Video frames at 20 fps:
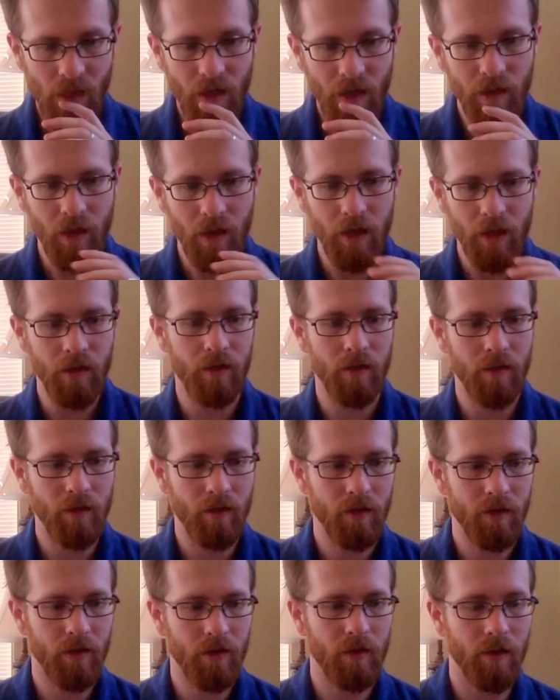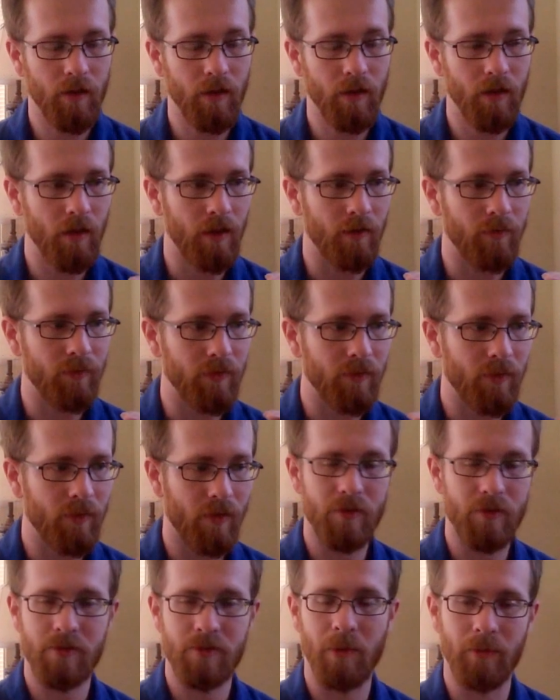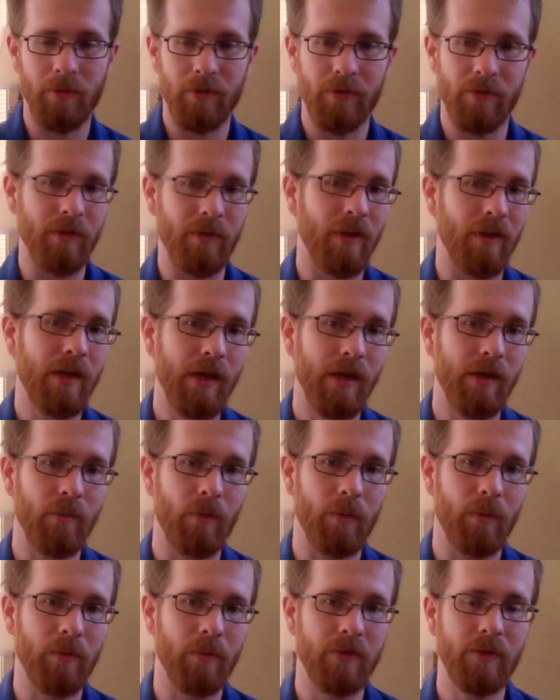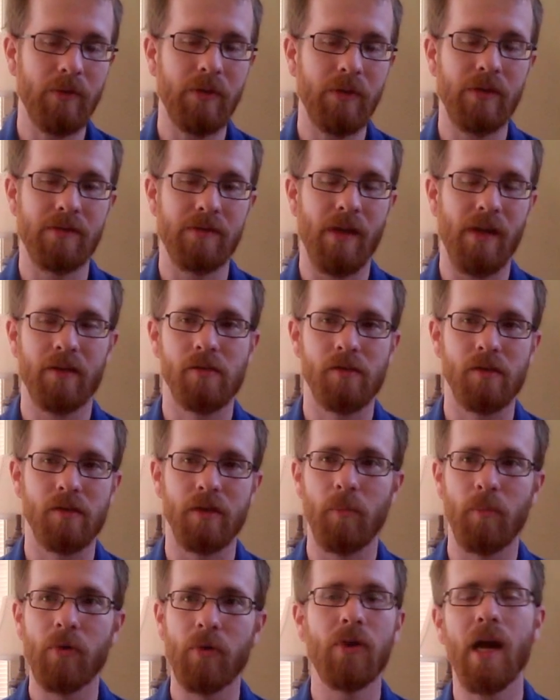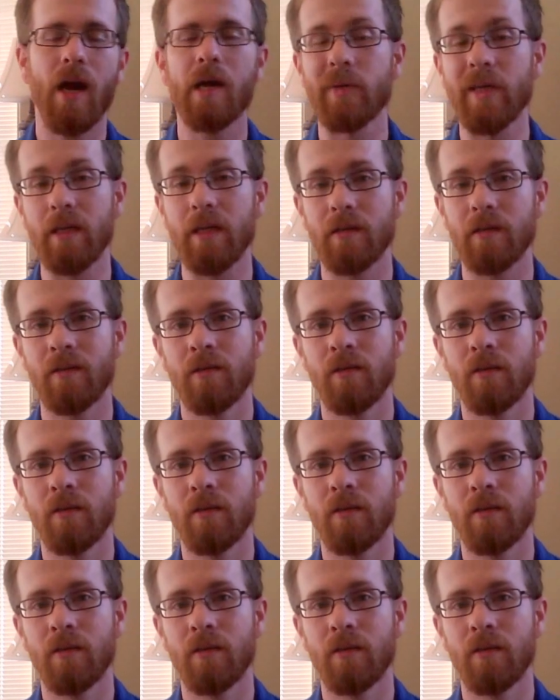And if you notice what we're doing here, what we're doing is actually priming.